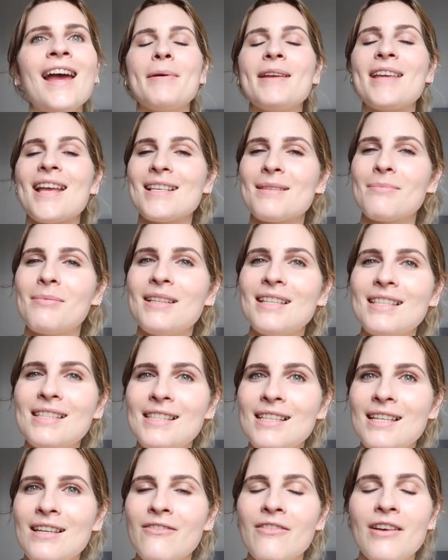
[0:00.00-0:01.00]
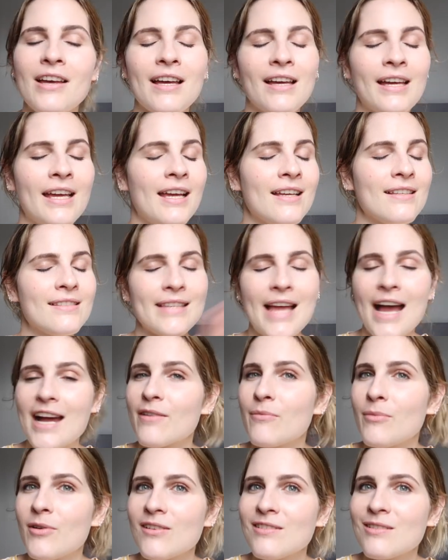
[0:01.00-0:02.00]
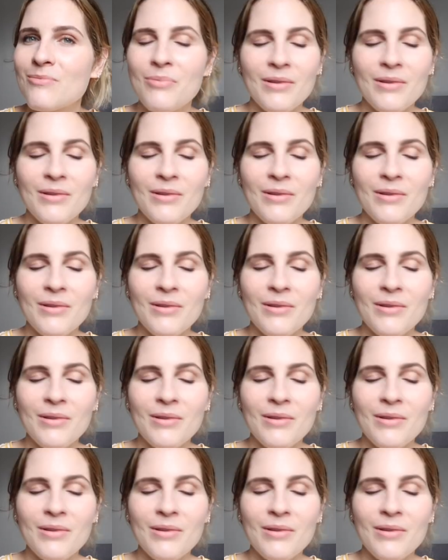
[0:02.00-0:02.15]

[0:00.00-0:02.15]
But yes, please leave a stack of books